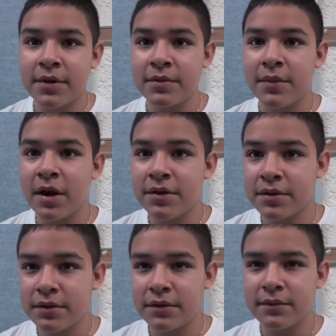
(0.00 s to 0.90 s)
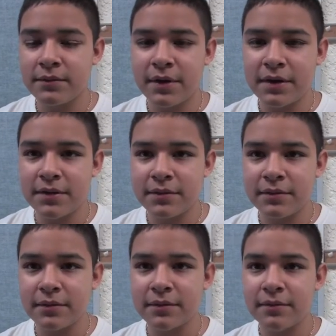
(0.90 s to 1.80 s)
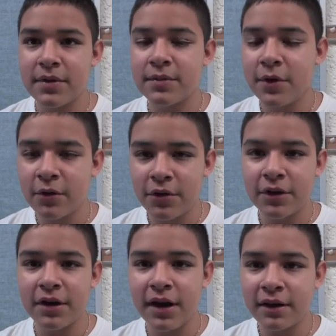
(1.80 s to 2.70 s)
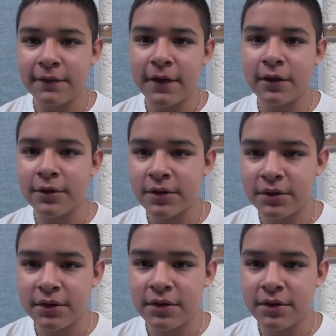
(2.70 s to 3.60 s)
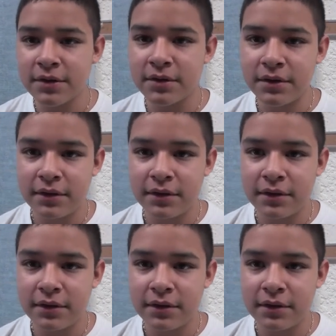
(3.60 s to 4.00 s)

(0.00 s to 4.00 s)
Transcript: Miss Moss. Moss. Ms. Mosier, and the following students.